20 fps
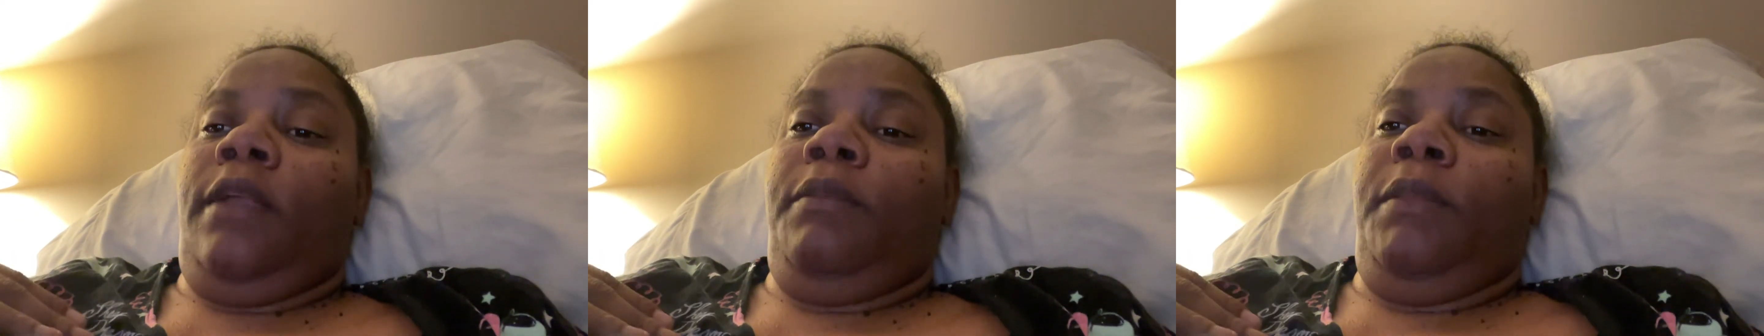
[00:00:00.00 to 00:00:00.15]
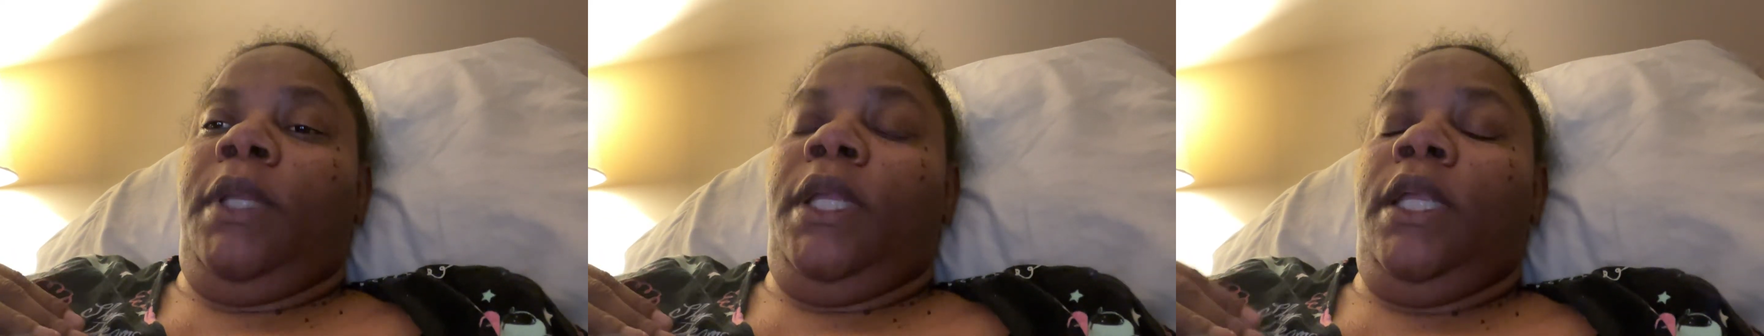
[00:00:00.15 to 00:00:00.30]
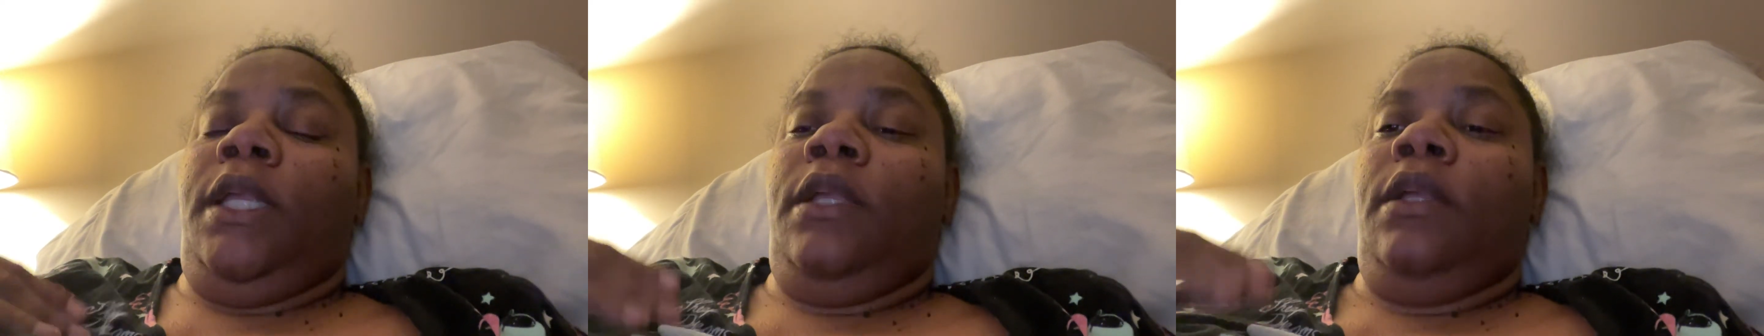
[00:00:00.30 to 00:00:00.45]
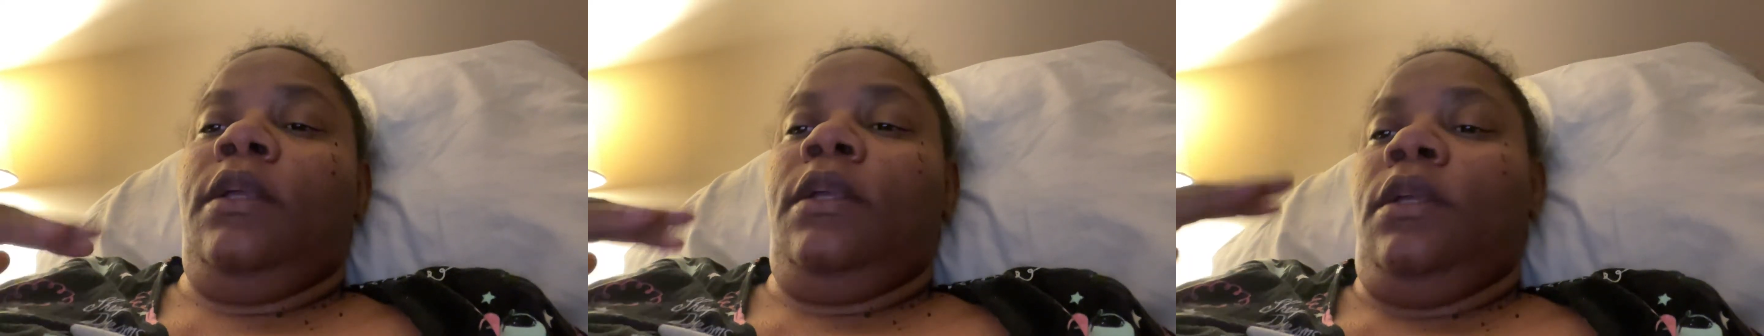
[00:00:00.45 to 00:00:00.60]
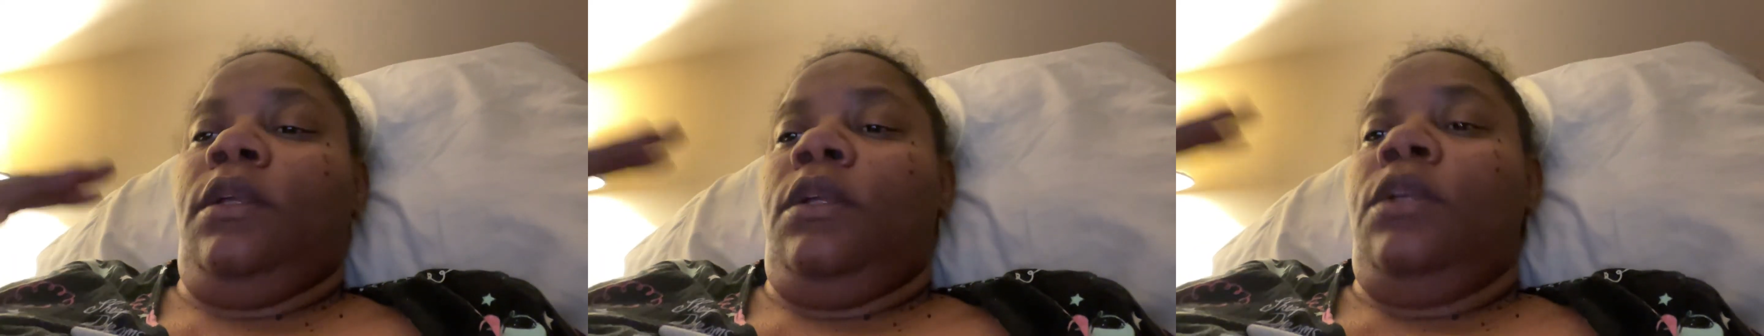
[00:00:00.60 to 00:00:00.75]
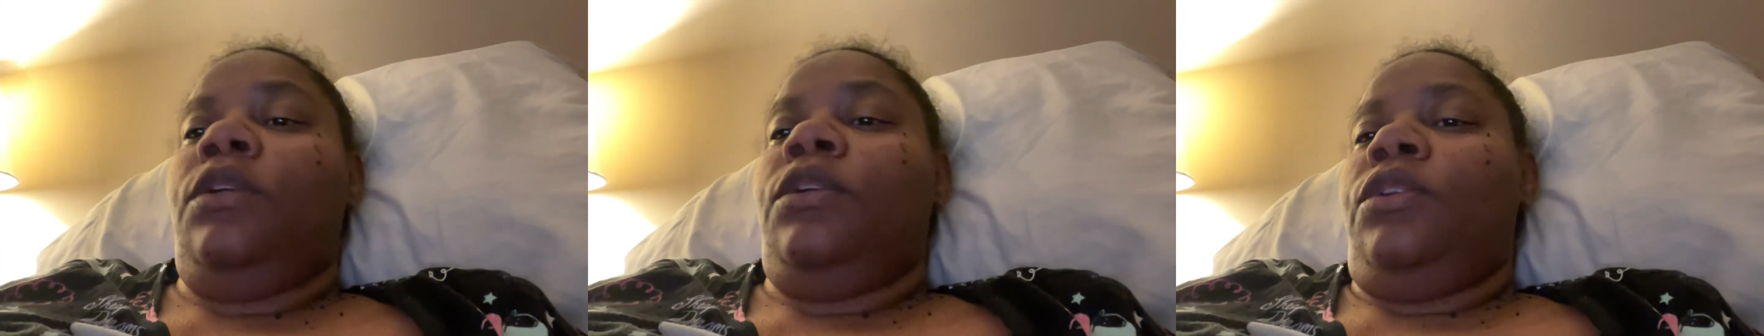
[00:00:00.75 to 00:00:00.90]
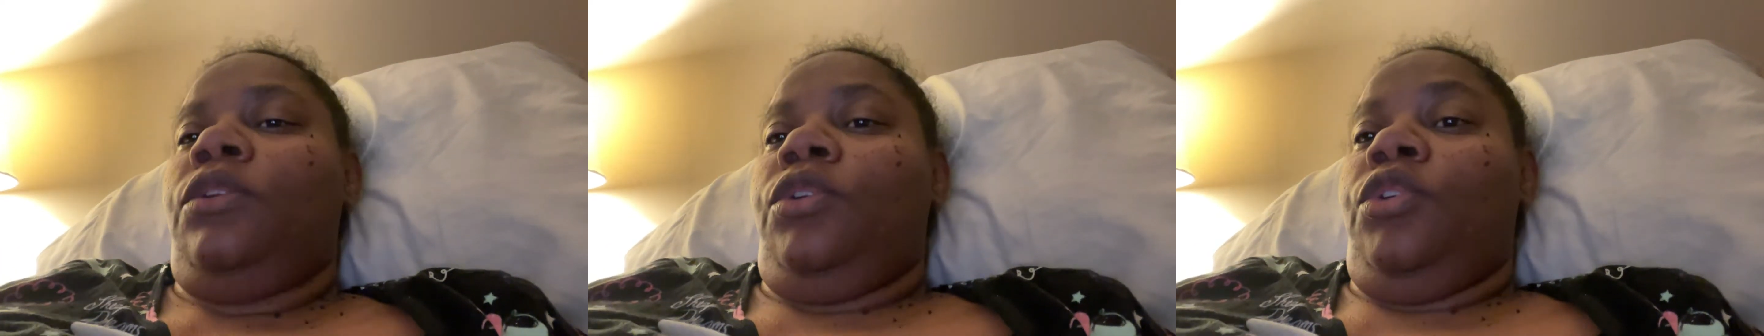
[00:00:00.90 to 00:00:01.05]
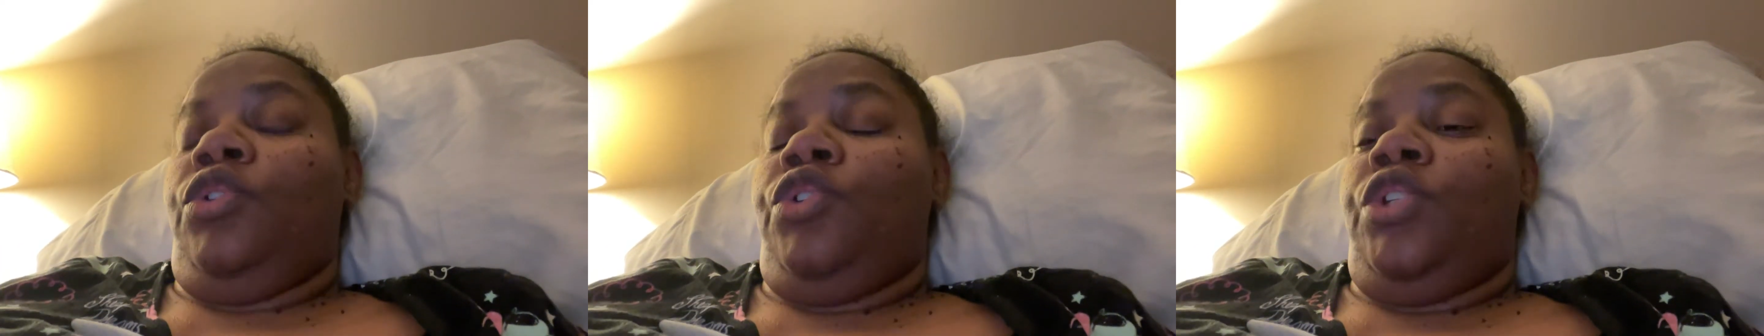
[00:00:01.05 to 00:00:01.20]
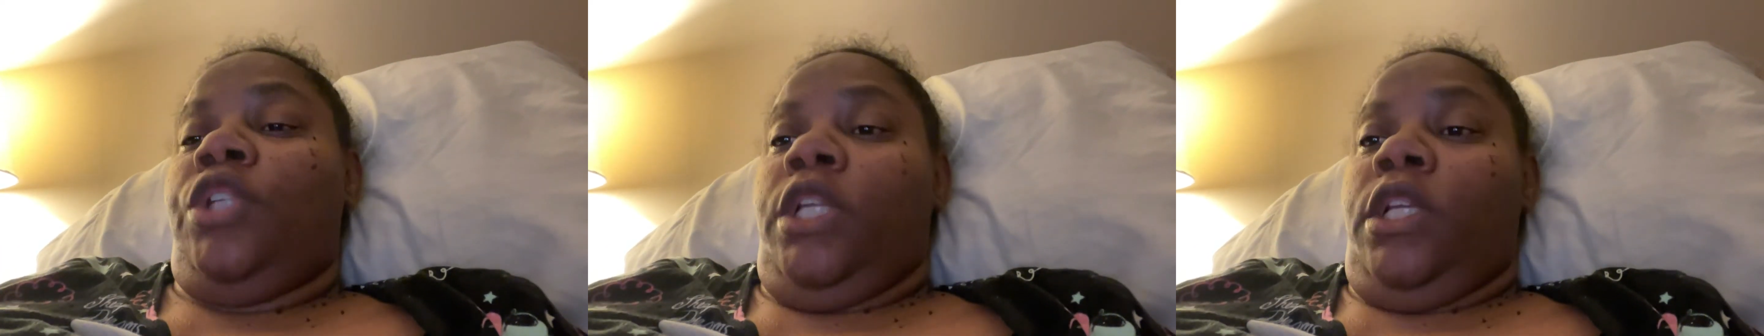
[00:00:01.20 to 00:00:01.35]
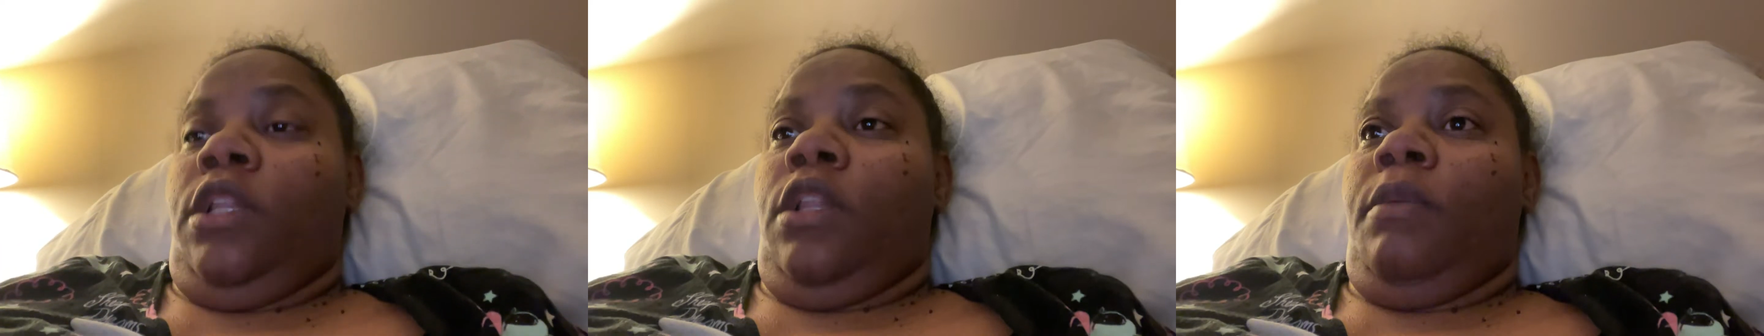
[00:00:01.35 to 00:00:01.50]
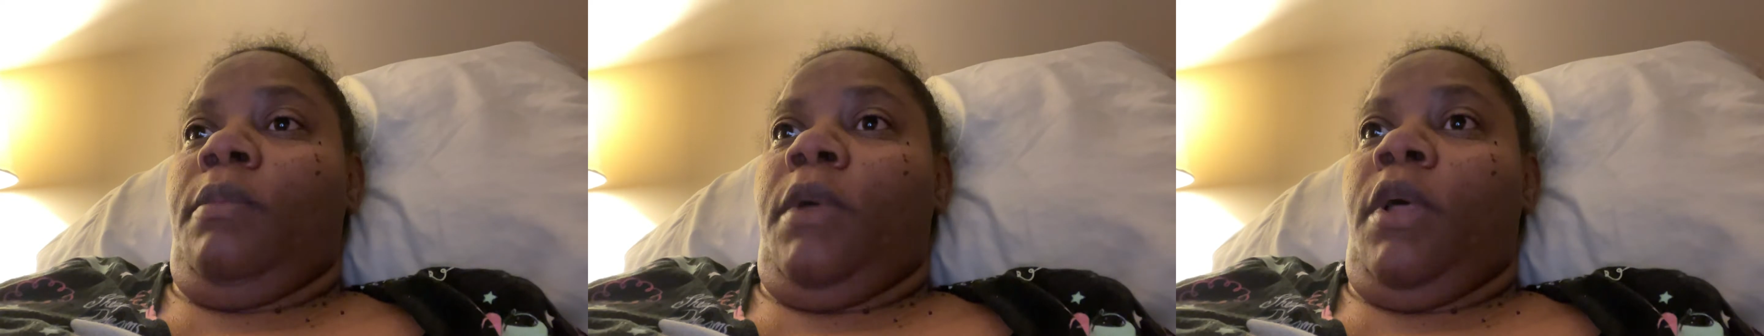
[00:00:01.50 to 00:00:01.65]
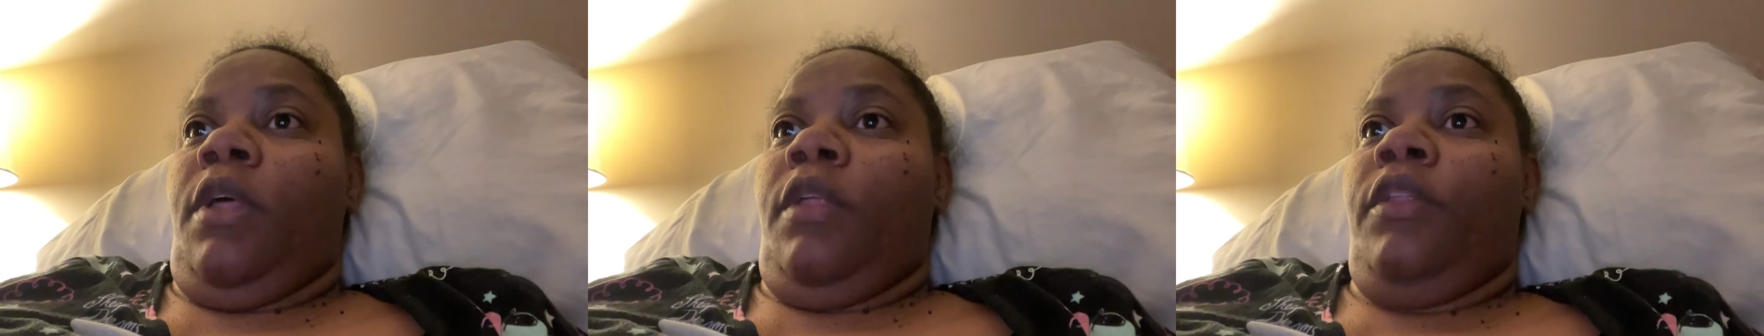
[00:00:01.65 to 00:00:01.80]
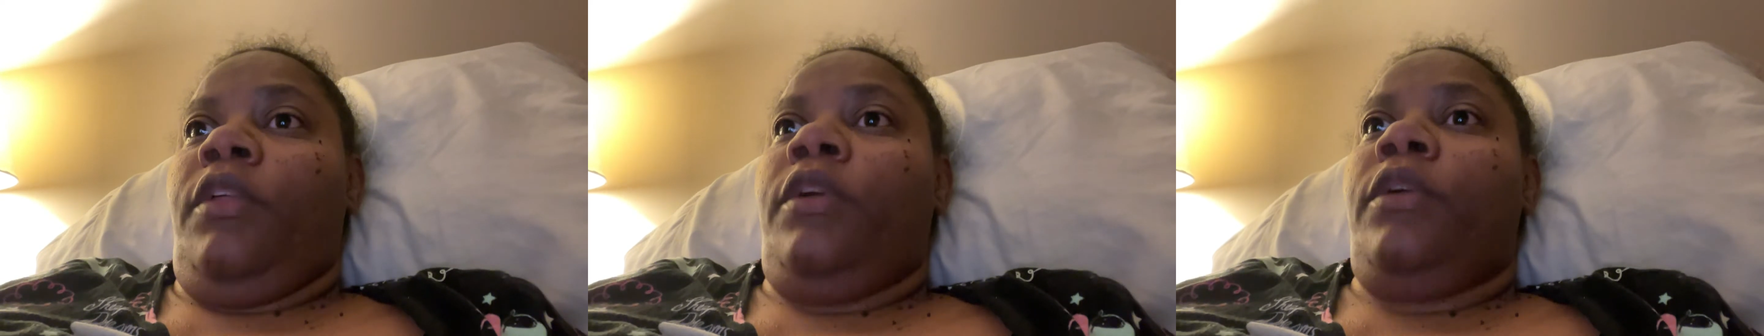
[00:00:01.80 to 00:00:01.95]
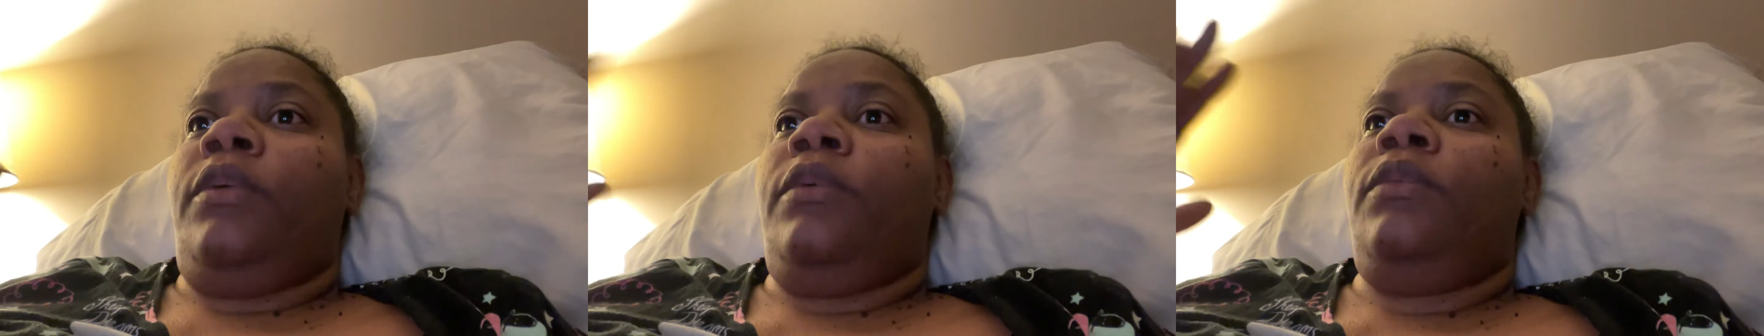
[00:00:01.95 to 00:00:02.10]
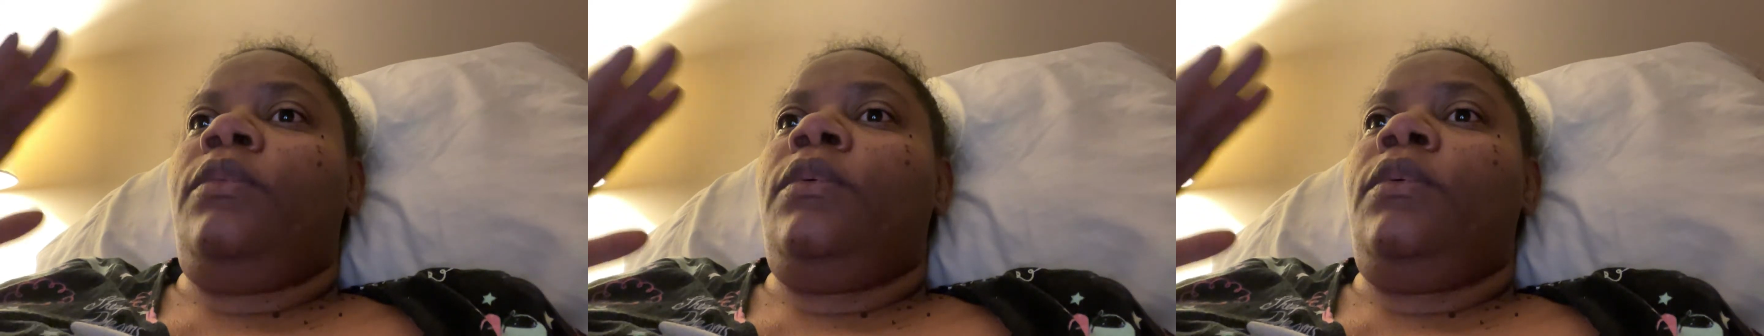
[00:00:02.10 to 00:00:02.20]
me, you still a mother.